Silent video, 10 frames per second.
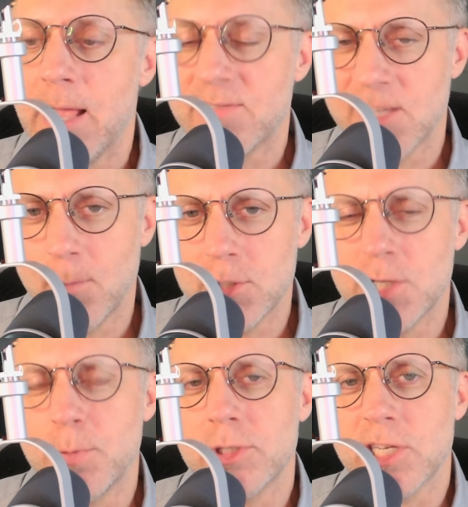if someone
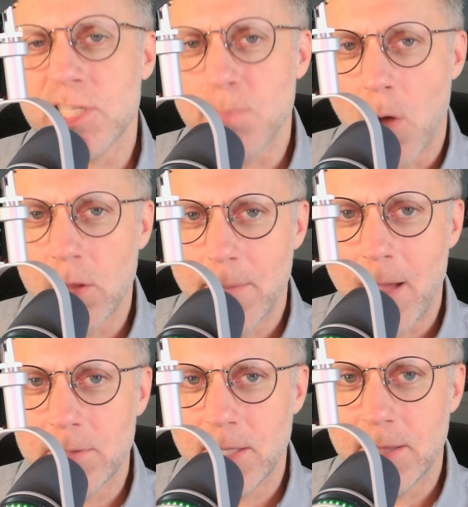just puts a small
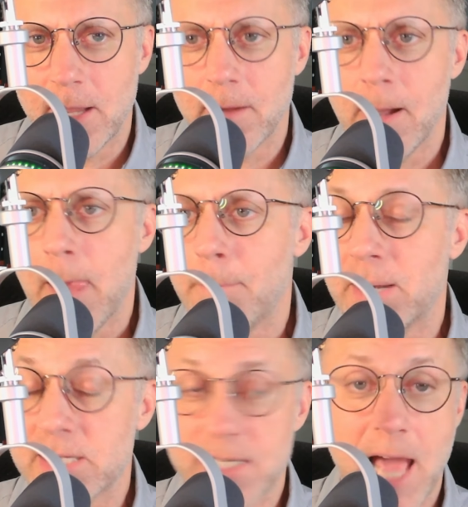amount in there,
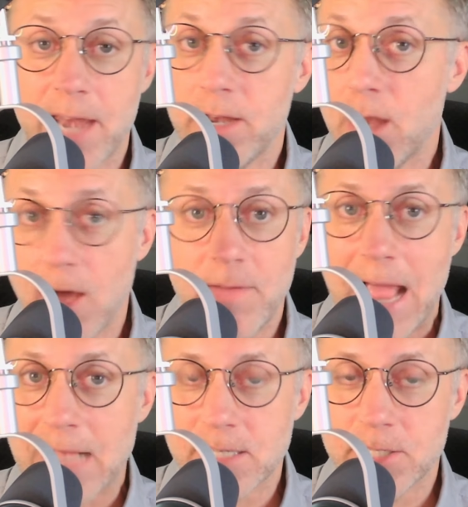but it's not enough
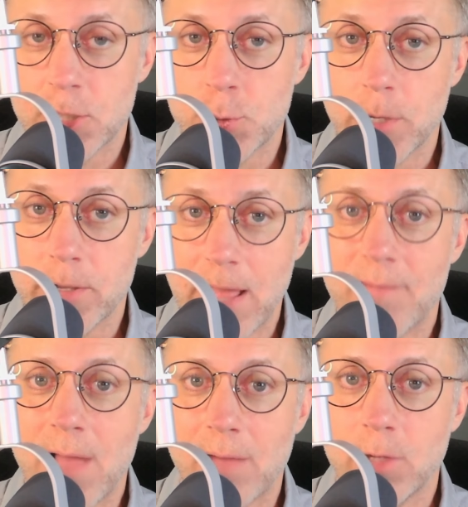acid to trigger
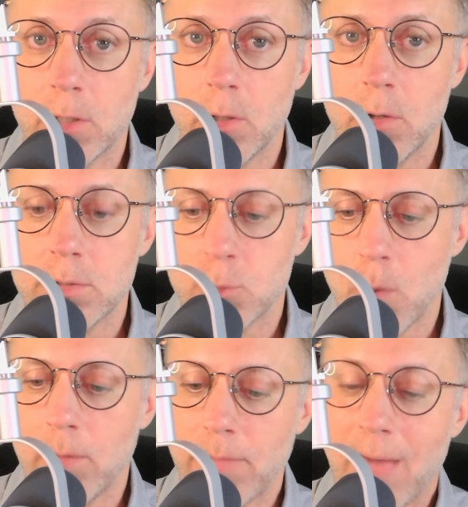that valve to close,
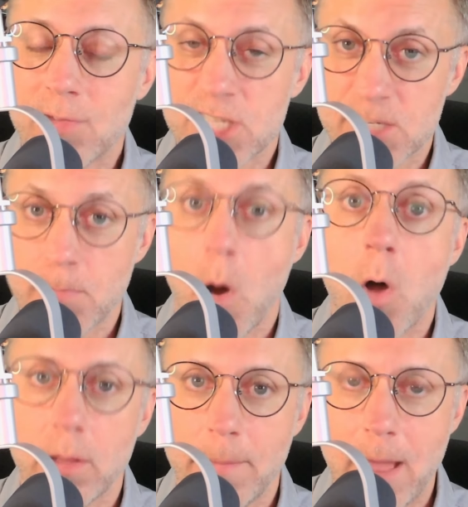well, now the
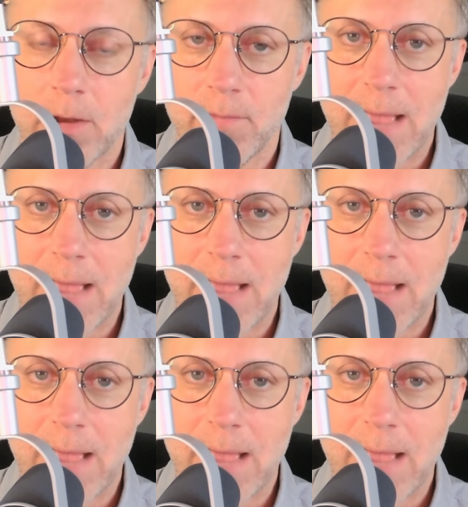small amount of